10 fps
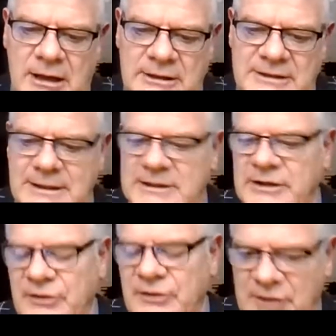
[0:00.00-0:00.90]
conducting
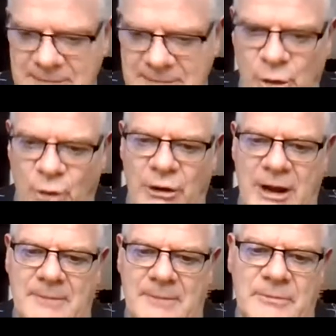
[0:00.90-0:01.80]
the same
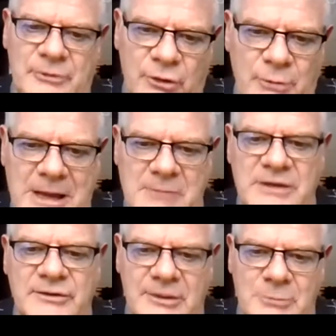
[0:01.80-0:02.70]
program. So there may be
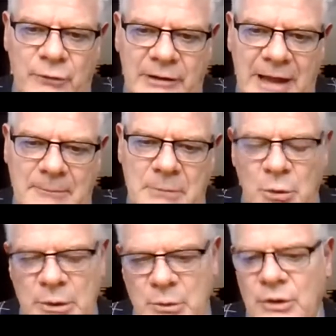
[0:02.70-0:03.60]
some overlap, but
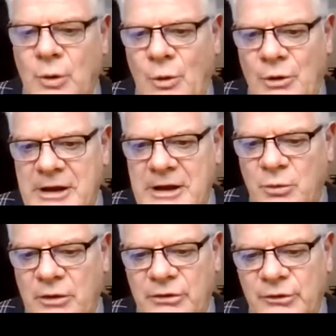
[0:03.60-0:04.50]
we will coordinate
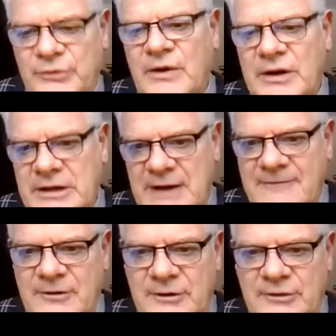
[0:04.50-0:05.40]
with those funding
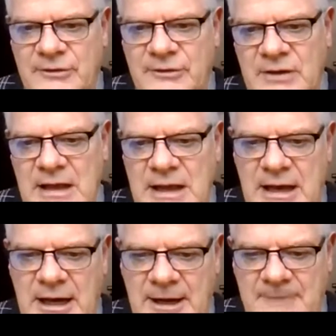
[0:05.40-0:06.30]
efforts
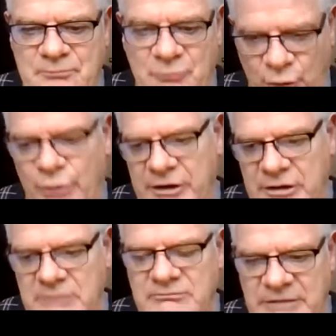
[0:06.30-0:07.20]
for the
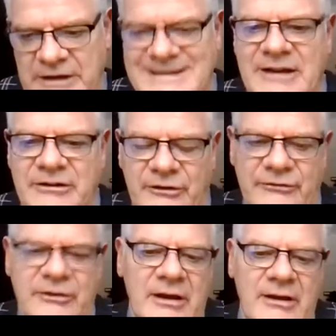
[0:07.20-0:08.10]
intent of
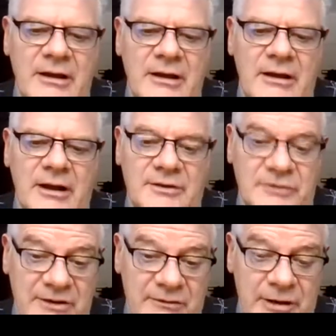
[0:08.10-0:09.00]

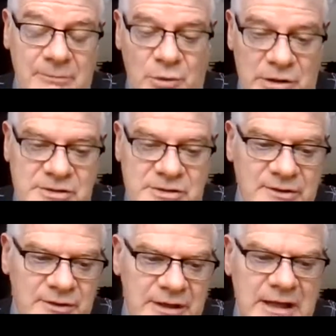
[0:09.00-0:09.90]
ZVIP, which is,
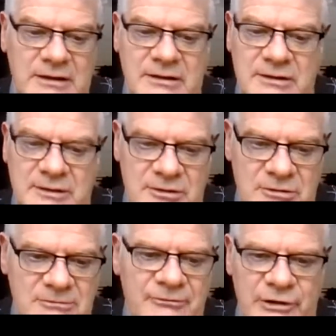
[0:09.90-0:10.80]
again, to
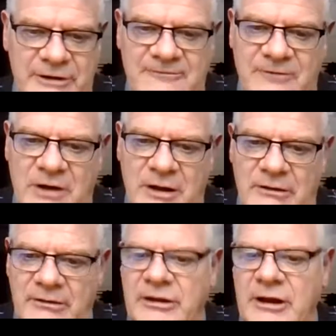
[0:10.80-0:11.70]
fully fund
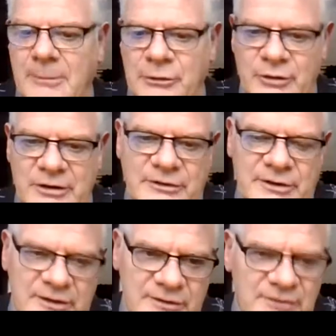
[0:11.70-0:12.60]
the opportunities that
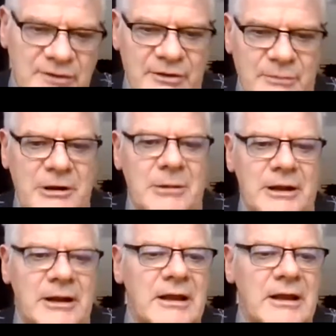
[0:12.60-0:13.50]
exist in the public
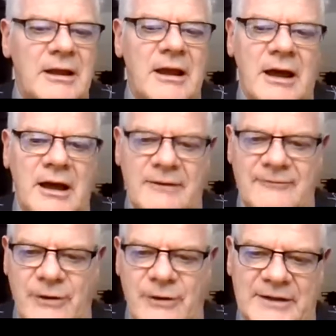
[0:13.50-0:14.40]

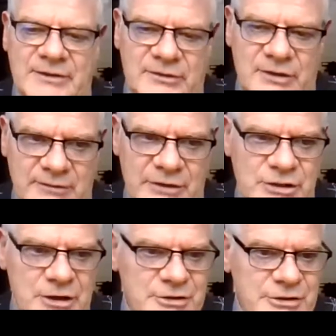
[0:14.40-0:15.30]
for access to EV
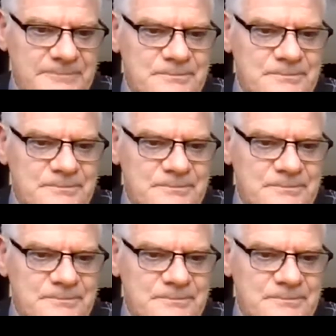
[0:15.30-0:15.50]
charging.